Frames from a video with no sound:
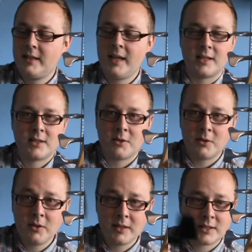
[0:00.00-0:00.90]
yeah, so
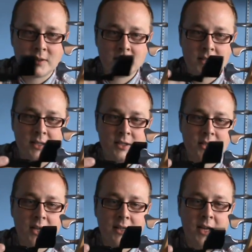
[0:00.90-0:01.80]
all this does is you
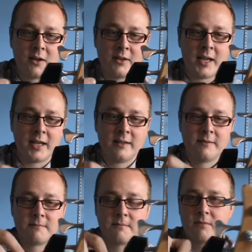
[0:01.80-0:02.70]
slap that on there,
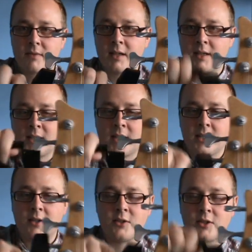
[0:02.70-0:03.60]
and then
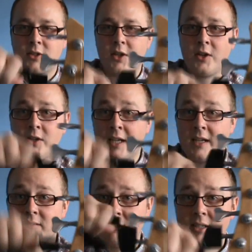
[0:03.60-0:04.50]
you can just turn
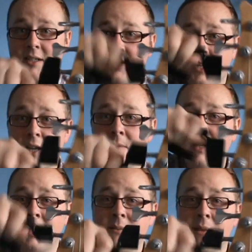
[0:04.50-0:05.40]
it at
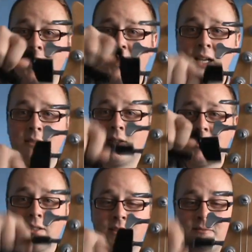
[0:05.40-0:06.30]
1,000,000 miles an hour
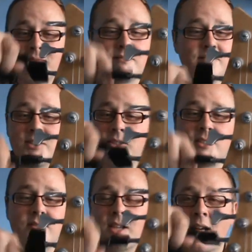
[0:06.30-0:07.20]
and
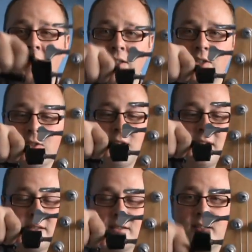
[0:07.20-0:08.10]
just tighten your
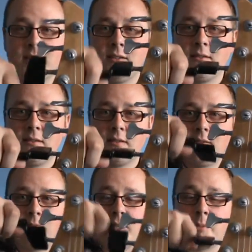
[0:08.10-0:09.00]
string
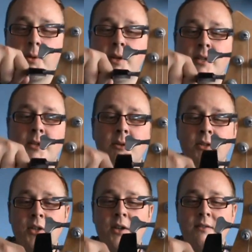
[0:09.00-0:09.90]
when you're putting new
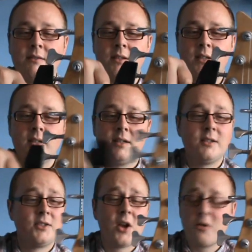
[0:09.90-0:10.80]
ones on.
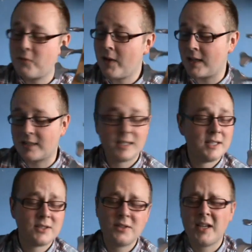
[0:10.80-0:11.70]
so fast.
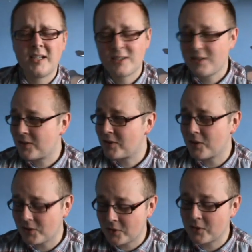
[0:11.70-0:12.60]
It's just
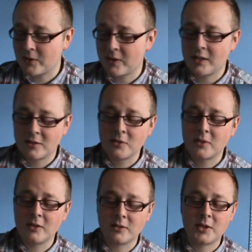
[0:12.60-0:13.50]
such a
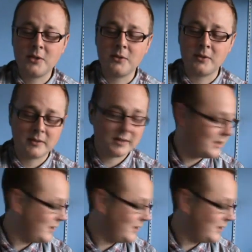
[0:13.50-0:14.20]
good little tool.